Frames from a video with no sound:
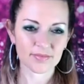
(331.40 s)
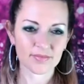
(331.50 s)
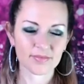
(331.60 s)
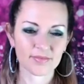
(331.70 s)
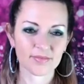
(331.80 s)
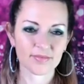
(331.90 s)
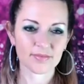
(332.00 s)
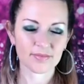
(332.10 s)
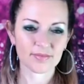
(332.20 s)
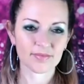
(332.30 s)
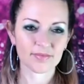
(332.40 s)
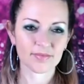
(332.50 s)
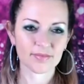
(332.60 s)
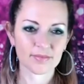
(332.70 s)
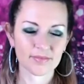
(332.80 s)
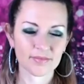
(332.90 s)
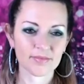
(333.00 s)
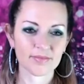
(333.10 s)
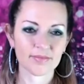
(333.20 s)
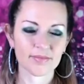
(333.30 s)

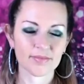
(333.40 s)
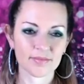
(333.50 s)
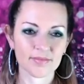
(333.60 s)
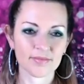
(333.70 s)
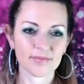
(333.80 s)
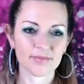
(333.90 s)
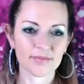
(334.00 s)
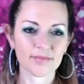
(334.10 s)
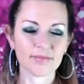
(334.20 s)
[no speech]